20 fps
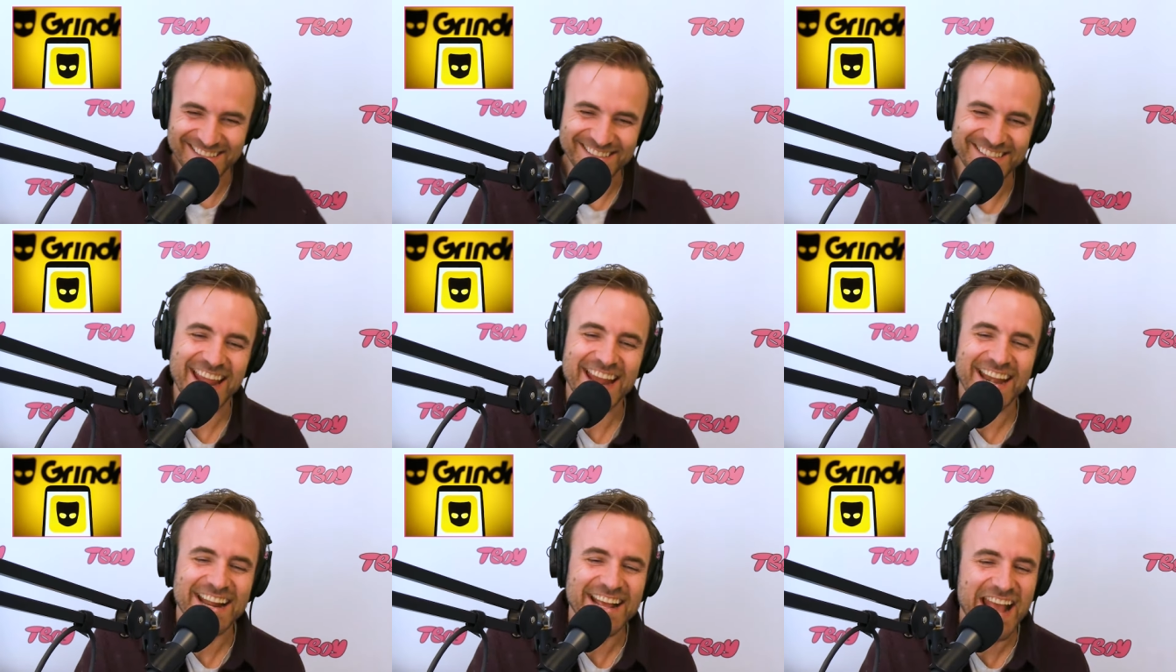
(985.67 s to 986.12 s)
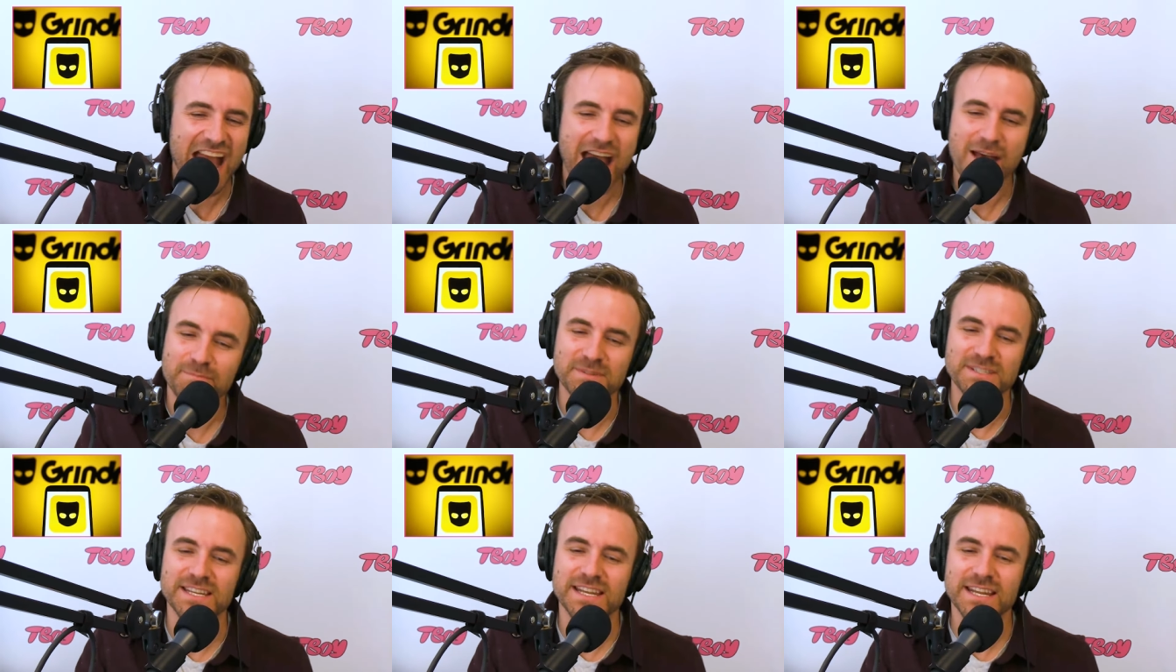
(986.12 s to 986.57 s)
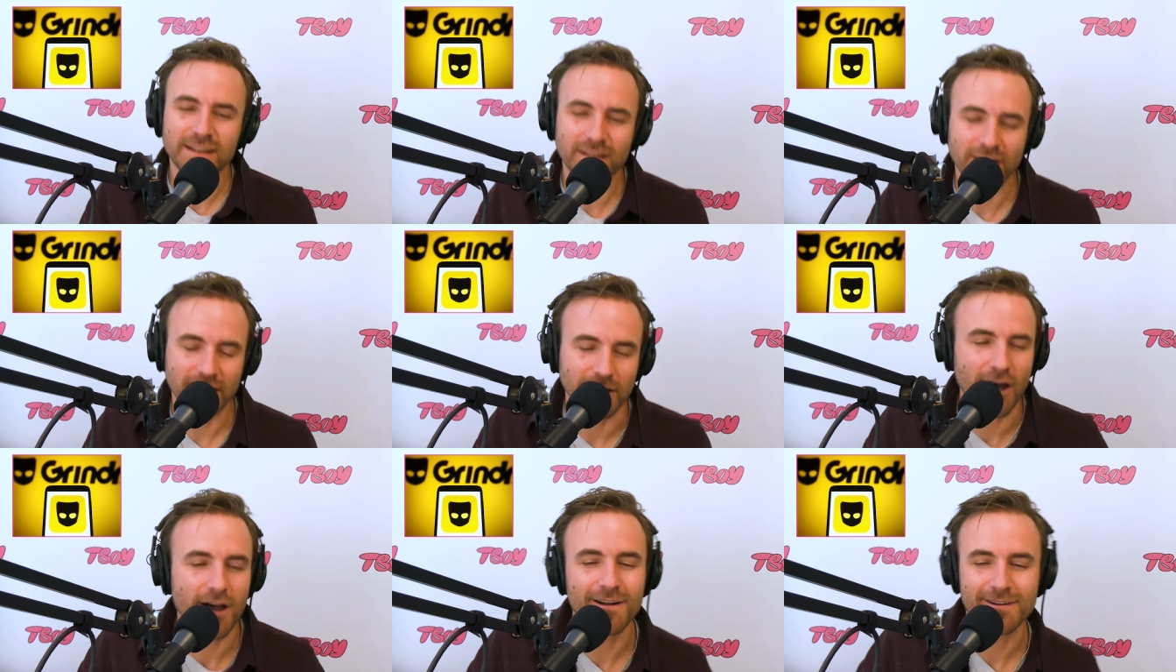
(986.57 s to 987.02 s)
Dating apps need a
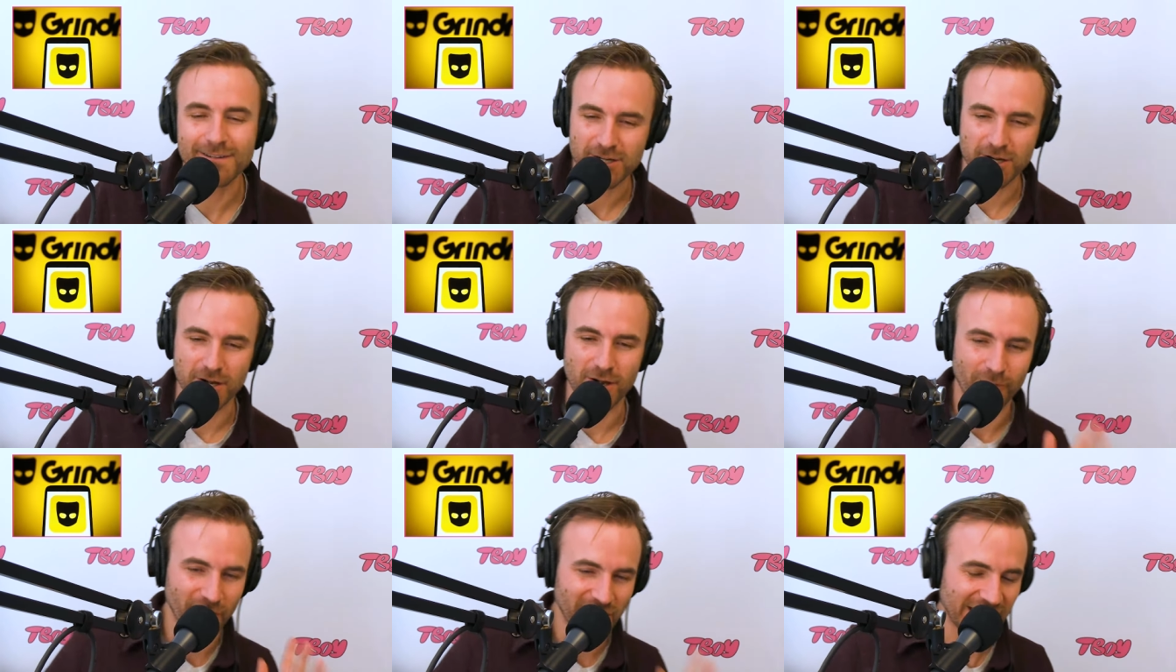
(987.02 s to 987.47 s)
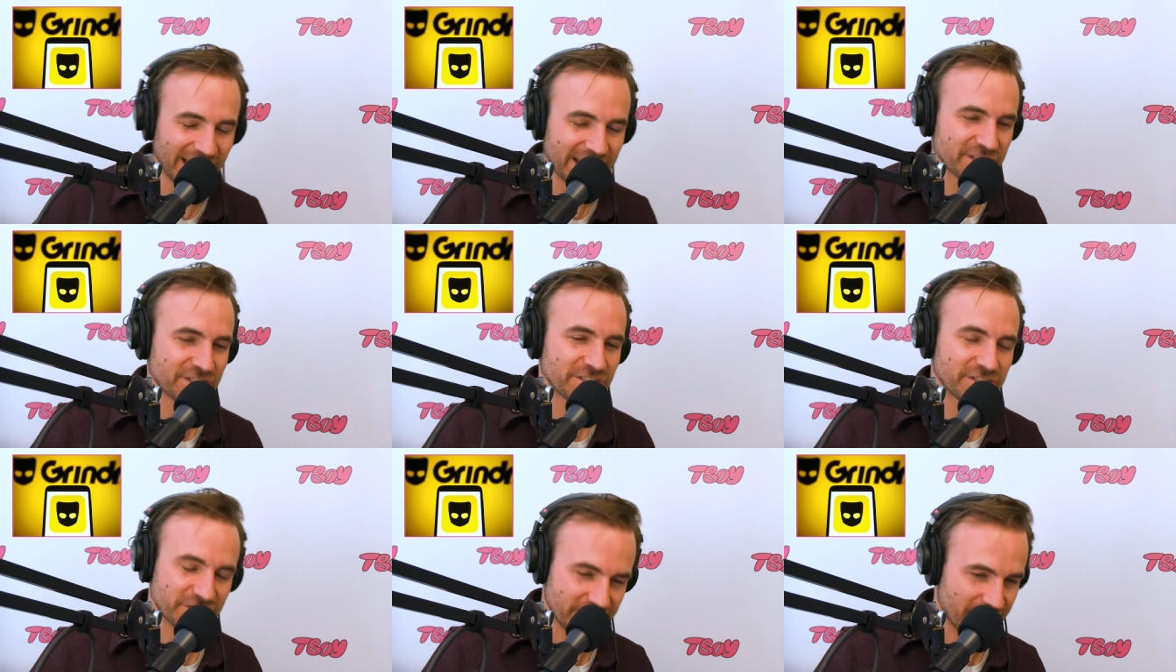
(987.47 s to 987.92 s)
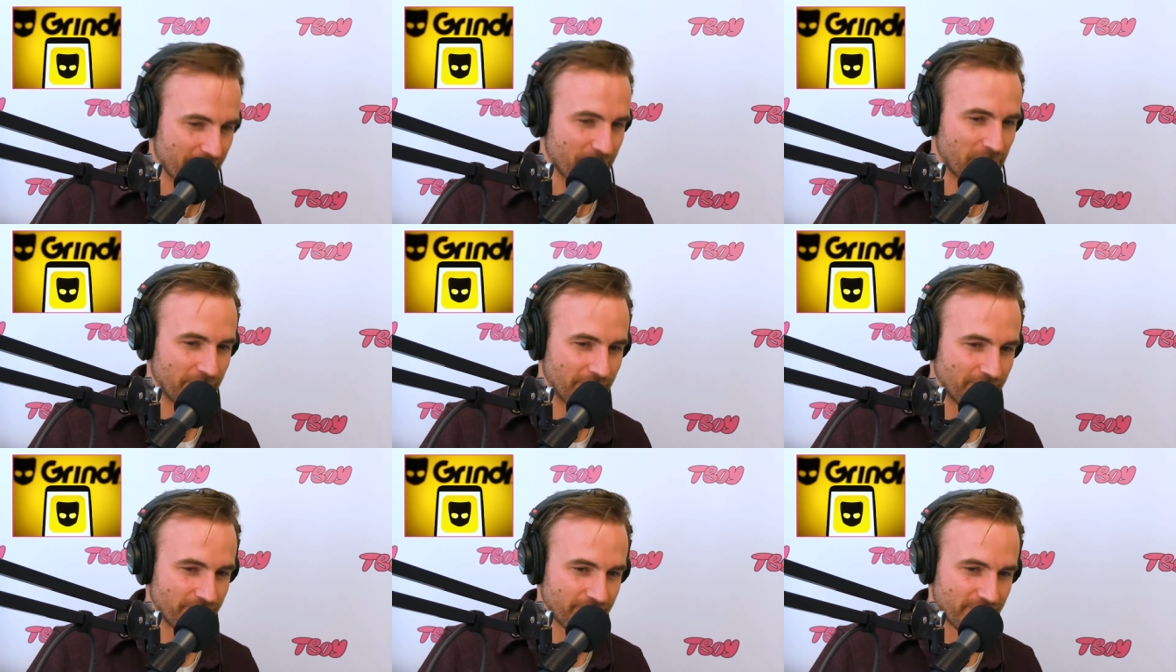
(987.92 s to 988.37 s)
long-term relationship
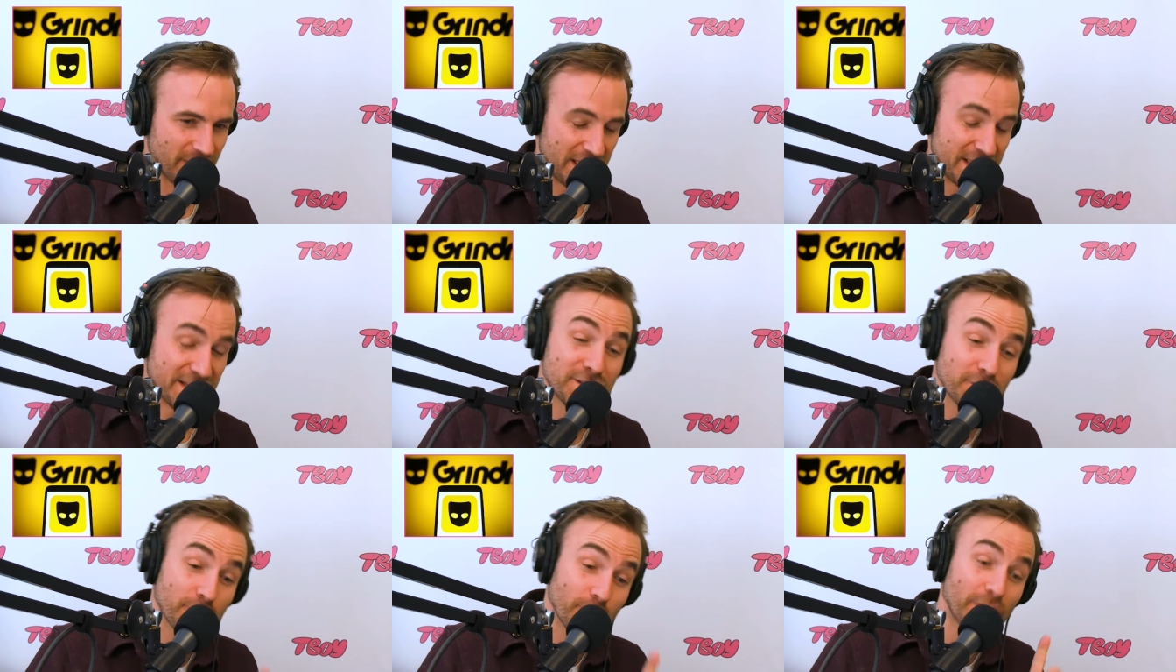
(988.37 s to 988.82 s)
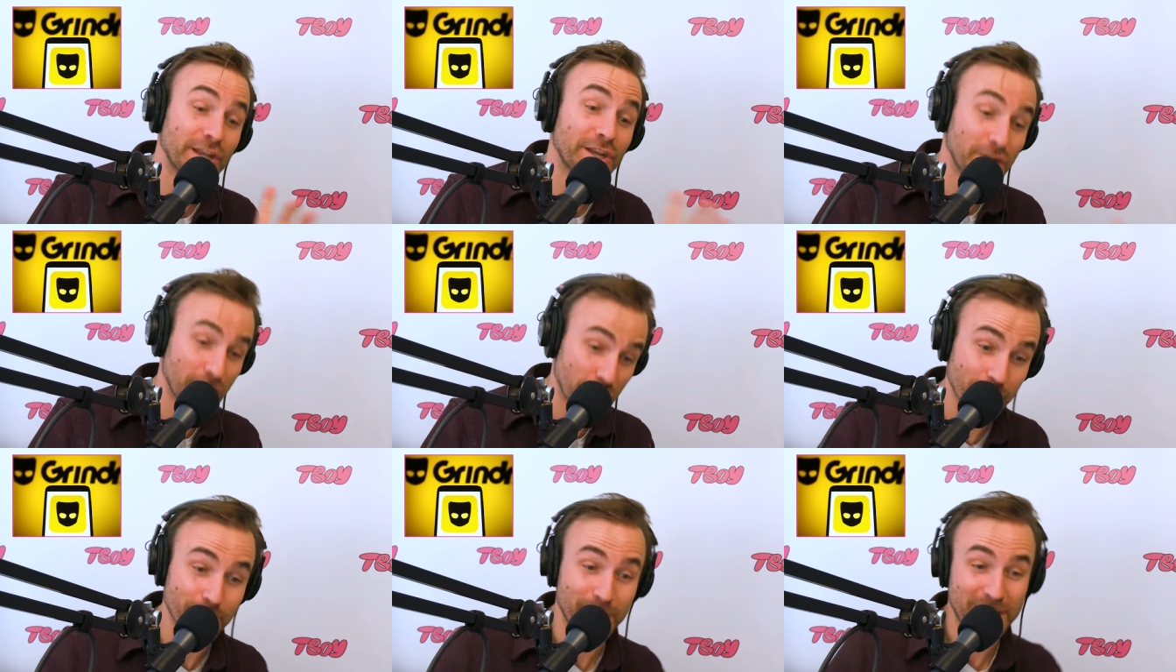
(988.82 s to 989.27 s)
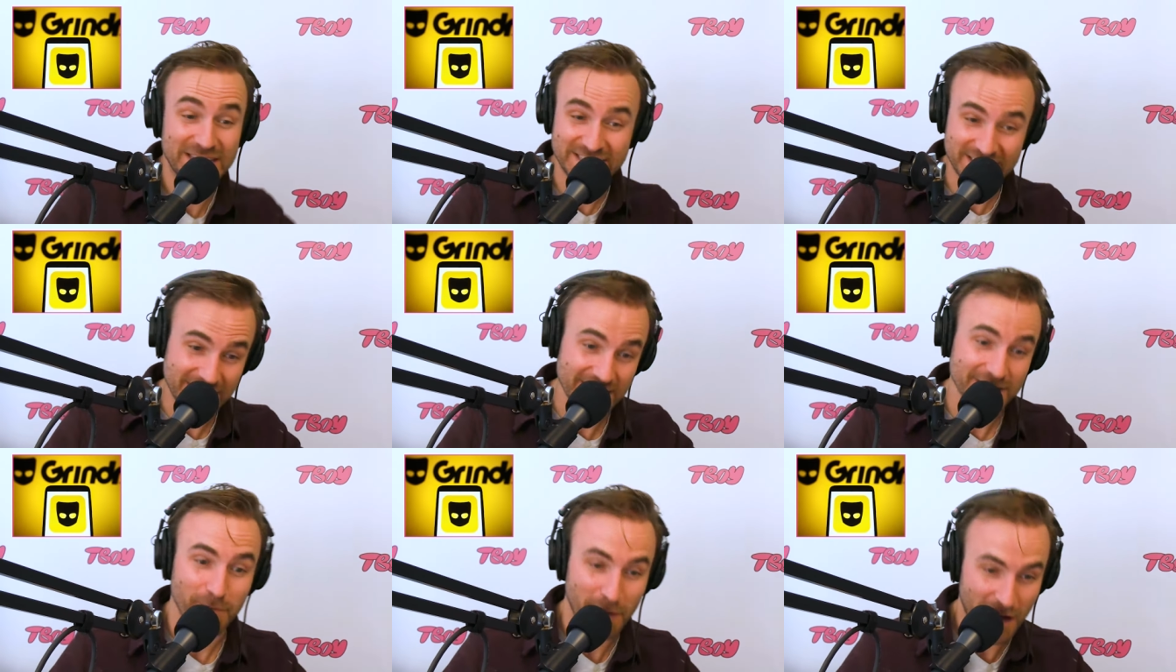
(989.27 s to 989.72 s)
to a new
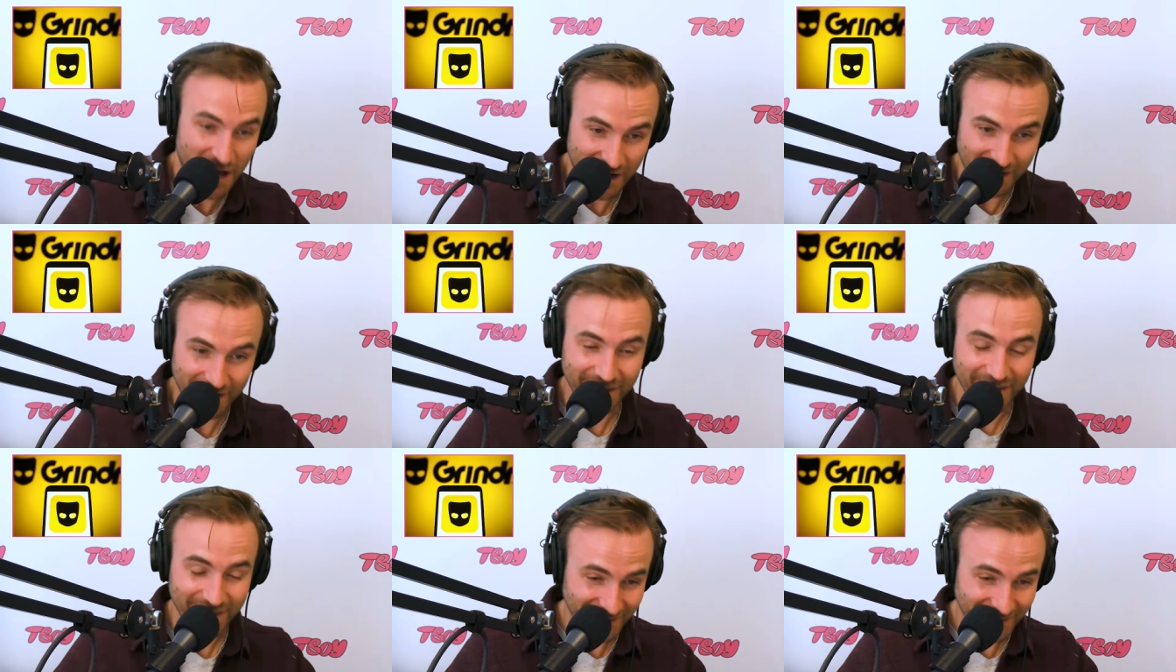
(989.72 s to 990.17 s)
business model.